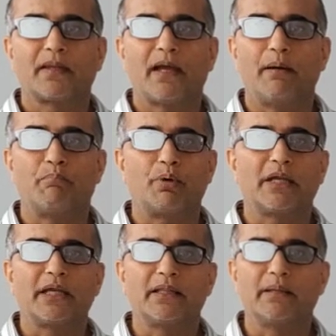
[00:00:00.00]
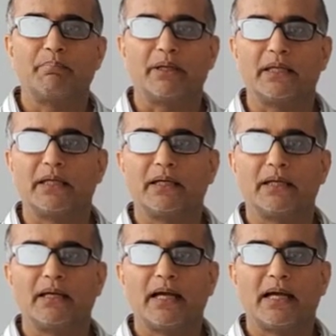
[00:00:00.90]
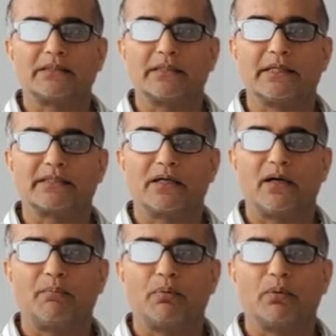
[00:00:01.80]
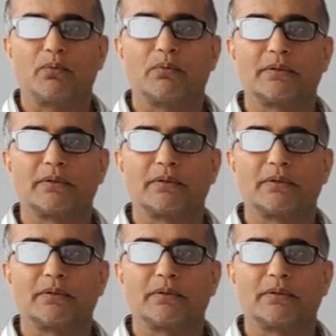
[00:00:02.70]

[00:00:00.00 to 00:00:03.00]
and bring in the B as an example.